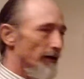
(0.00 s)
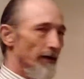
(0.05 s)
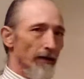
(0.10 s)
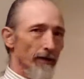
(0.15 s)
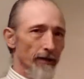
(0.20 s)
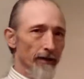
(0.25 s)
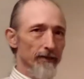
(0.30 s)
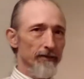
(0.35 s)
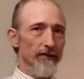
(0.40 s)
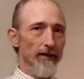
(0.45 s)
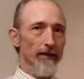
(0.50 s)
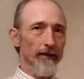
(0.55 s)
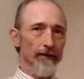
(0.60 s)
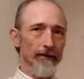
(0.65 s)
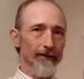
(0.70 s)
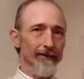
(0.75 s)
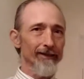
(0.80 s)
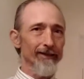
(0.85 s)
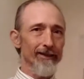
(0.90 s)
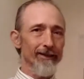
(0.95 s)
is at
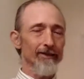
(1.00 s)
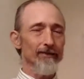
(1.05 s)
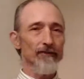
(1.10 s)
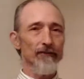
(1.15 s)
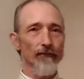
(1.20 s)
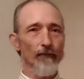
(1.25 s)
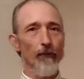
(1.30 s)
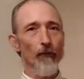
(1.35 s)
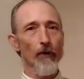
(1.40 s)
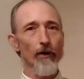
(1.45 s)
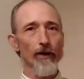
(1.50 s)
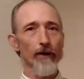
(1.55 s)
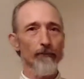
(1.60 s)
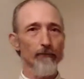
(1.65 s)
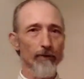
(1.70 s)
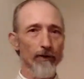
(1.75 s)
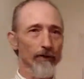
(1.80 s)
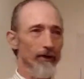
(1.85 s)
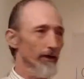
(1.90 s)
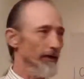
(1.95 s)
least 40
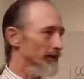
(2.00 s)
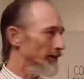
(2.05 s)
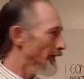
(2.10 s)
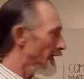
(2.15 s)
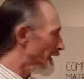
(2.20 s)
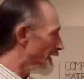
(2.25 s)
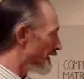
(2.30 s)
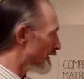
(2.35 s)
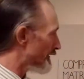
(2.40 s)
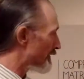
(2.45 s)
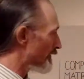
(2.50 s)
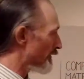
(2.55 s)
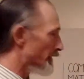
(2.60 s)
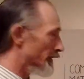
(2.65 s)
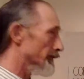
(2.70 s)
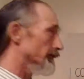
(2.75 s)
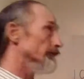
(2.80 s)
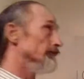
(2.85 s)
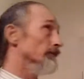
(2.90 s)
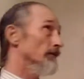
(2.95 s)
billion light years,
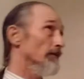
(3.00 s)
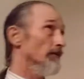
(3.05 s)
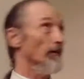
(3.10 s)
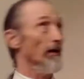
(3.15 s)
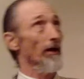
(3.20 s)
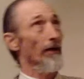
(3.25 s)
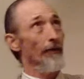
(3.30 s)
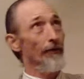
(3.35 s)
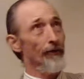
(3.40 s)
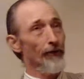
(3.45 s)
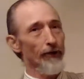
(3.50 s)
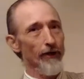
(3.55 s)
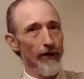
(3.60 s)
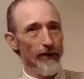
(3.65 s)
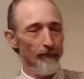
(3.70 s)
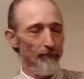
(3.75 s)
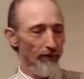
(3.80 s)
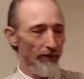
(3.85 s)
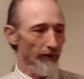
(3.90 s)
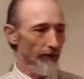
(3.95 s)
or well, 30
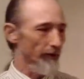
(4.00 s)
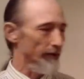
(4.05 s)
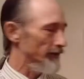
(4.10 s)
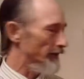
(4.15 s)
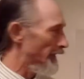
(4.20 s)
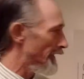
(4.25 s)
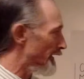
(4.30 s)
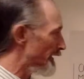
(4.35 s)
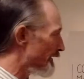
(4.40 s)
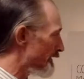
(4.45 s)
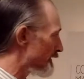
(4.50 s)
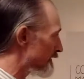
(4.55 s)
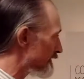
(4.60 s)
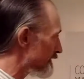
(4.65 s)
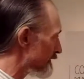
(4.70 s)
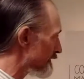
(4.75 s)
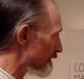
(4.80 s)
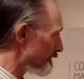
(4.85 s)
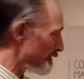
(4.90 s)
billion light years.